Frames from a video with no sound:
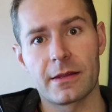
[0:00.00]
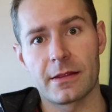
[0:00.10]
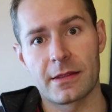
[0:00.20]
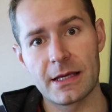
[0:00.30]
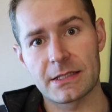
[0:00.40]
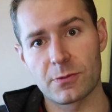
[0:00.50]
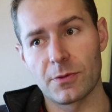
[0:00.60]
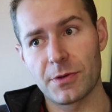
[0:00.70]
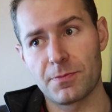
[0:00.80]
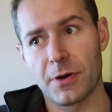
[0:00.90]
This
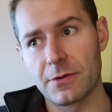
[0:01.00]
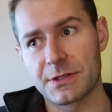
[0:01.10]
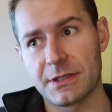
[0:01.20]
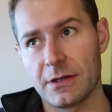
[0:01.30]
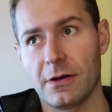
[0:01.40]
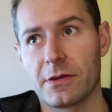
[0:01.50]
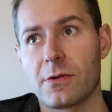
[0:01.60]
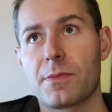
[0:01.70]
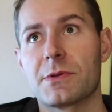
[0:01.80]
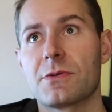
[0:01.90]
will be posted,
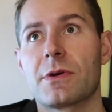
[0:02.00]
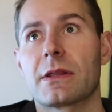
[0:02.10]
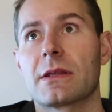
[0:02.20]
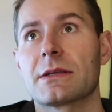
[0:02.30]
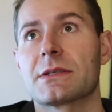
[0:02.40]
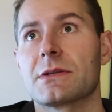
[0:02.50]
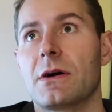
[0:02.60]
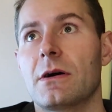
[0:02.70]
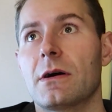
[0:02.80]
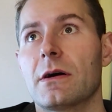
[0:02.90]
although I'm doing this
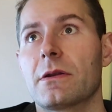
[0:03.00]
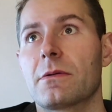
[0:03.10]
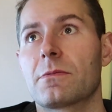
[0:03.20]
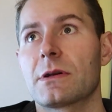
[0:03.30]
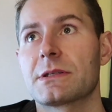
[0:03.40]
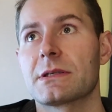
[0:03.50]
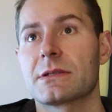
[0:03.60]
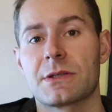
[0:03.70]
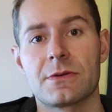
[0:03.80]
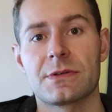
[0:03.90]
on, what is
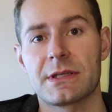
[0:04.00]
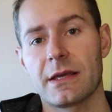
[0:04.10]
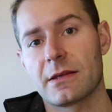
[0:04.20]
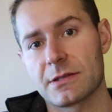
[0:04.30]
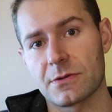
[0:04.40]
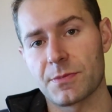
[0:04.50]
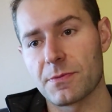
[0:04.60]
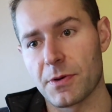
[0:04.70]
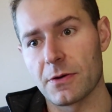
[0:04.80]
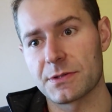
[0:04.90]
it, Tuesday. This will
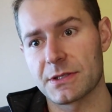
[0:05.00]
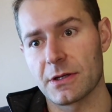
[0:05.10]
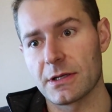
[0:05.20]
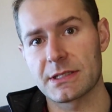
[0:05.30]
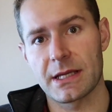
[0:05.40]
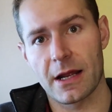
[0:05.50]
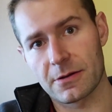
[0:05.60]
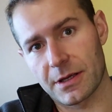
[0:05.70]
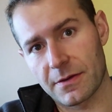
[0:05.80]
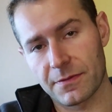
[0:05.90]
be posted on
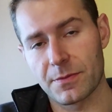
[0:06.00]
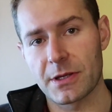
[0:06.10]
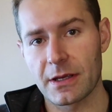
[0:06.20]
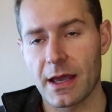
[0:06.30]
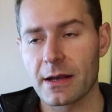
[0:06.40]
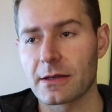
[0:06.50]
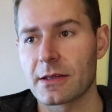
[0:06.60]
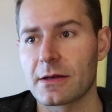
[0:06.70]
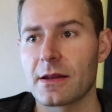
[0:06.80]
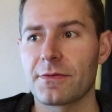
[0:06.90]
Saturday for me to edit
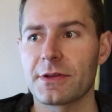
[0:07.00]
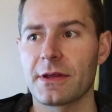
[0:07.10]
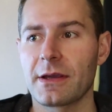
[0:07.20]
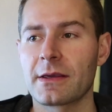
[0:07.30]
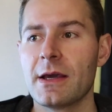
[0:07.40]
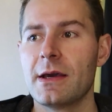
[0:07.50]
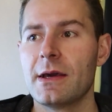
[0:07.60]
it and everything.